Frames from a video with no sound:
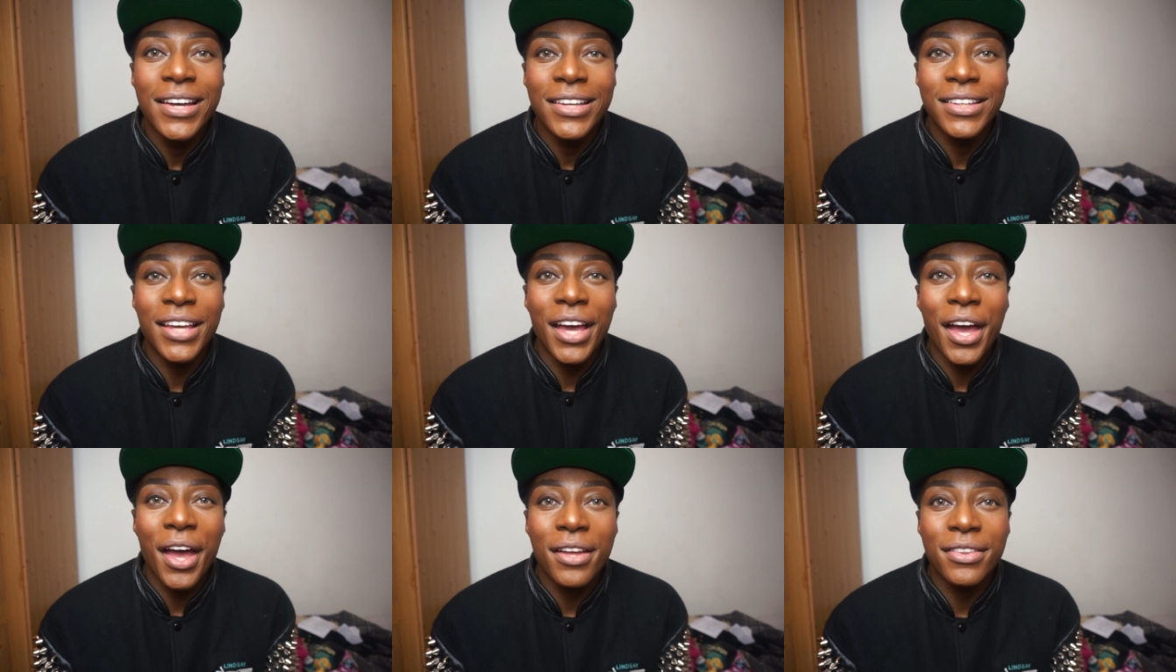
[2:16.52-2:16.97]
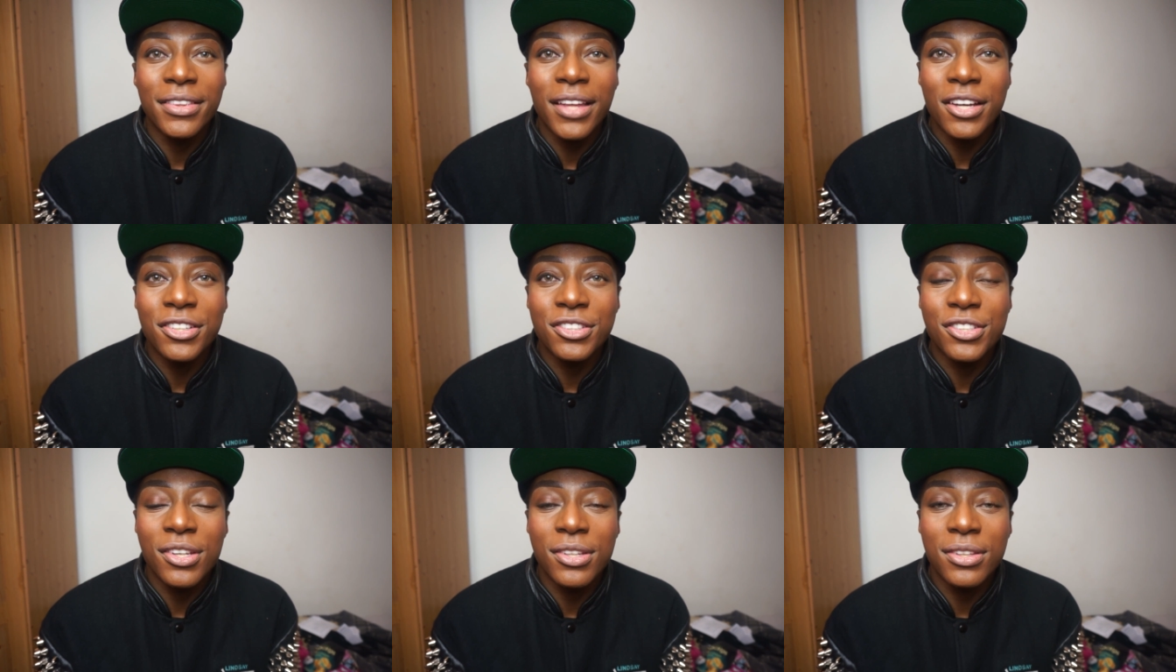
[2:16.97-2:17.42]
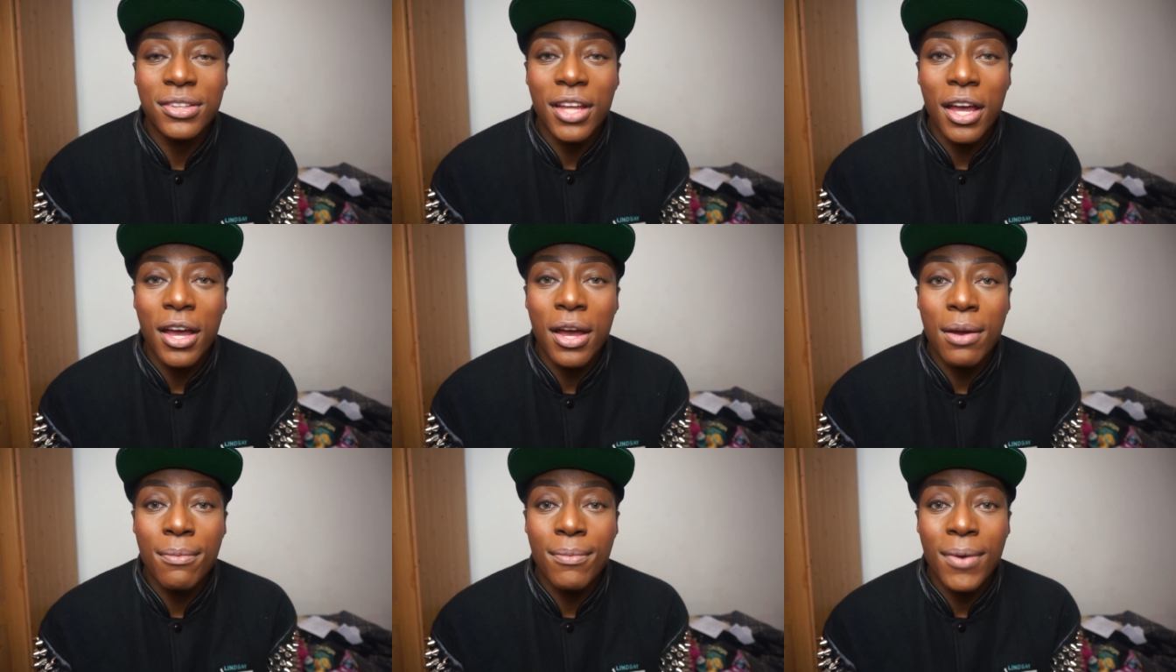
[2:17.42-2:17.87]
yeah, that's just
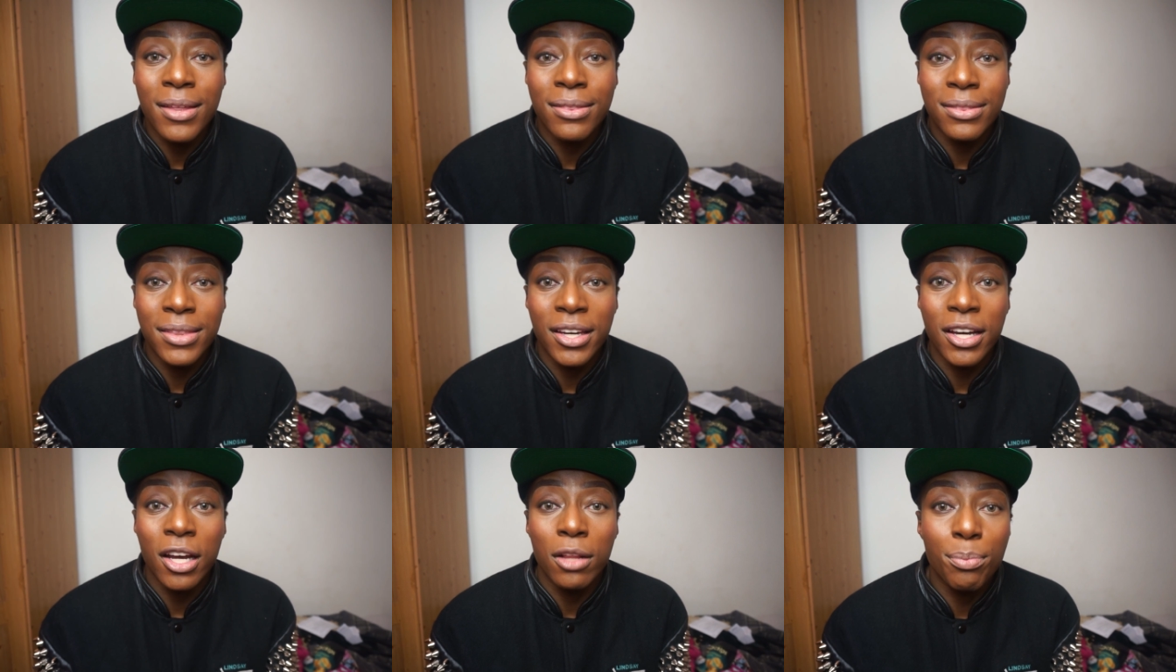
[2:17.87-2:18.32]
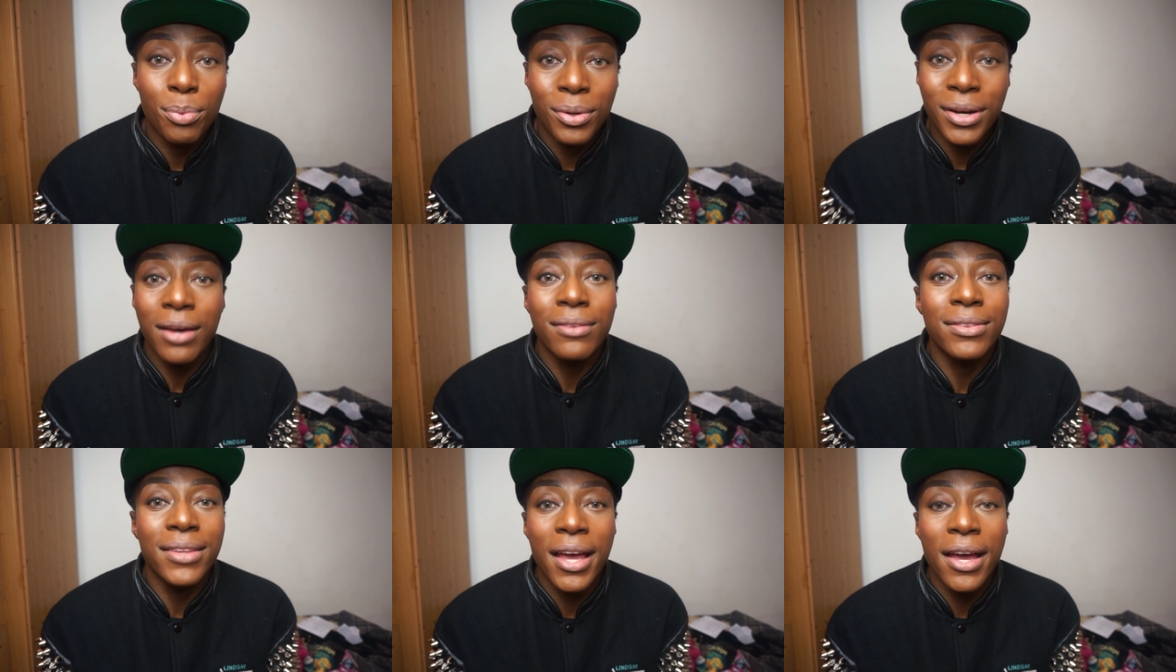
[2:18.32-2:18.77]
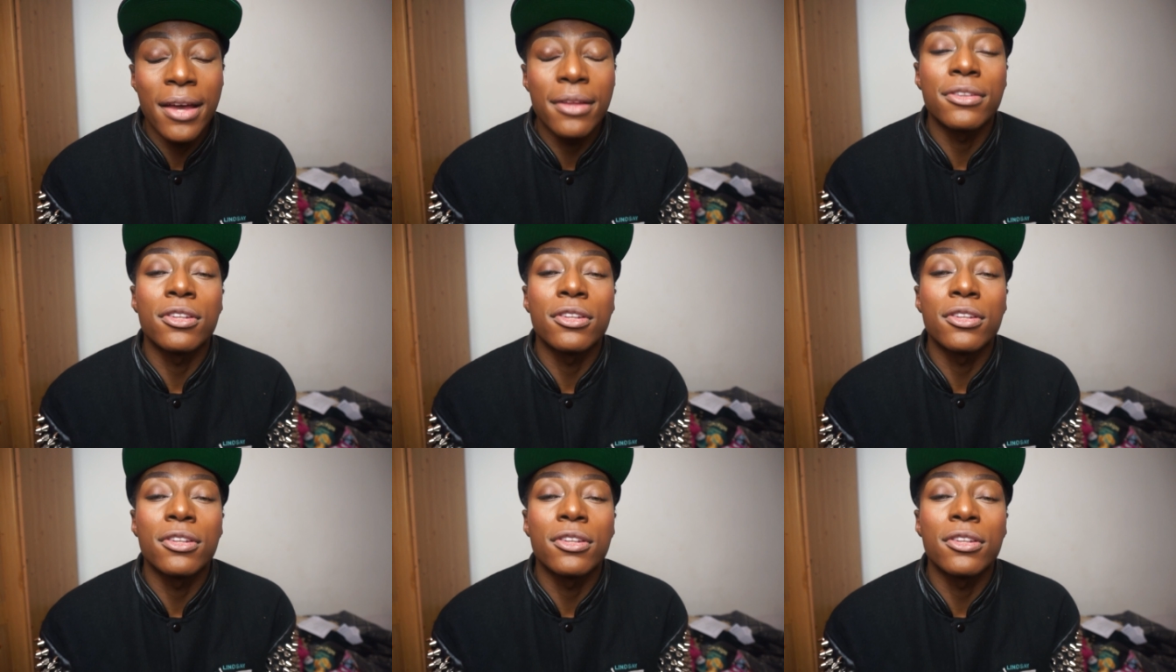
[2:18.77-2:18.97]
um, a thing I'd put out there.